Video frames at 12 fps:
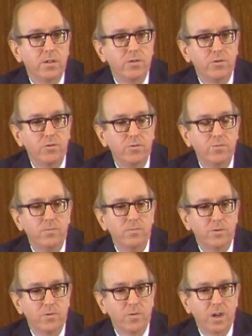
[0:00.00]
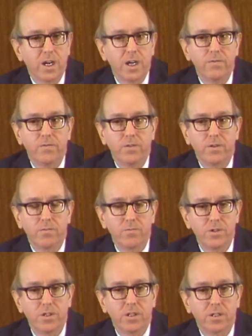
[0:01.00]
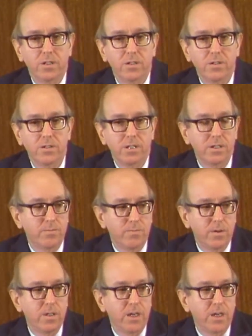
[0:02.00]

to derive results is,